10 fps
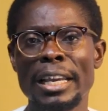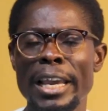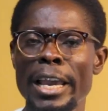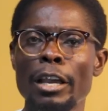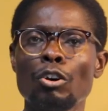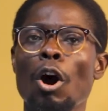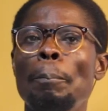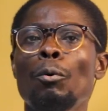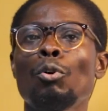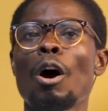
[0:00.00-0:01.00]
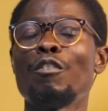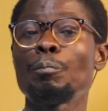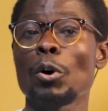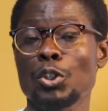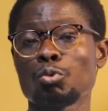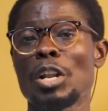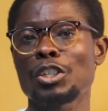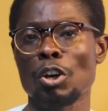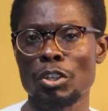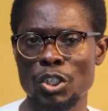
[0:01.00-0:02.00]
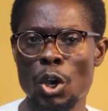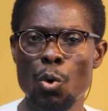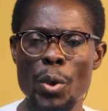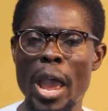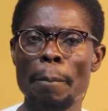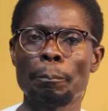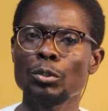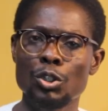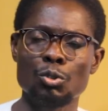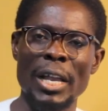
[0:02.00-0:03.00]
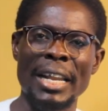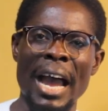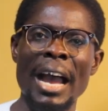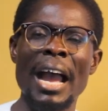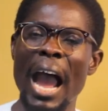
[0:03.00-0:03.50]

A couple of postulations were put together,